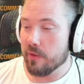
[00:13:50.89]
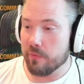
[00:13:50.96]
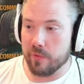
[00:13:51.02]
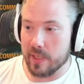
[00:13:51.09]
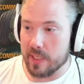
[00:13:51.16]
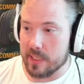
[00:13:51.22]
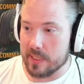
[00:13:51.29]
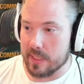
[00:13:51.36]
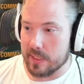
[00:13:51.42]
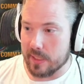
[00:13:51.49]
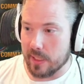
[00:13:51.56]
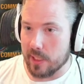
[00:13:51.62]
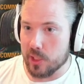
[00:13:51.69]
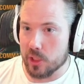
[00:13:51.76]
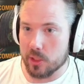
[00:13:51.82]
fix this
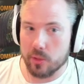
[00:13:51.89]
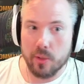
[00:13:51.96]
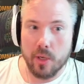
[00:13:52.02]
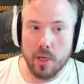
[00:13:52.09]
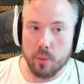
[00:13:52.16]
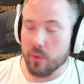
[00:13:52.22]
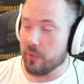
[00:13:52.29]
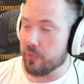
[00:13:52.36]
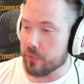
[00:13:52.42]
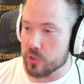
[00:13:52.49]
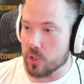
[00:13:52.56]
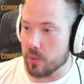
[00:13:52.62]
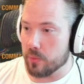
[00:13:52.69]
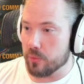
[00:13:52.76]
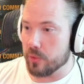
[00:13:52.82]
issue where for
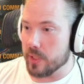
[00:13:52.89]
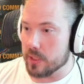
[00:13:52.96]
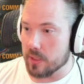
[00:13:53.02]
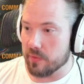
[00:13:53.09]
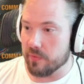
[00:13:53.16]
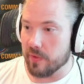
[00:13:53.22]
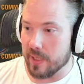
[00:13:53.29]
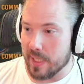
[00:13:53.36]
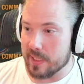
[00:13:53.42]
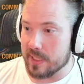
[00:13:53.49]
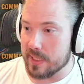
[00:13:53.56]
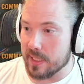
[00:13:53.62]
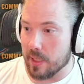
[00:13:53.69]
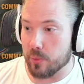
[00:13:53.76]
some reason Venezia,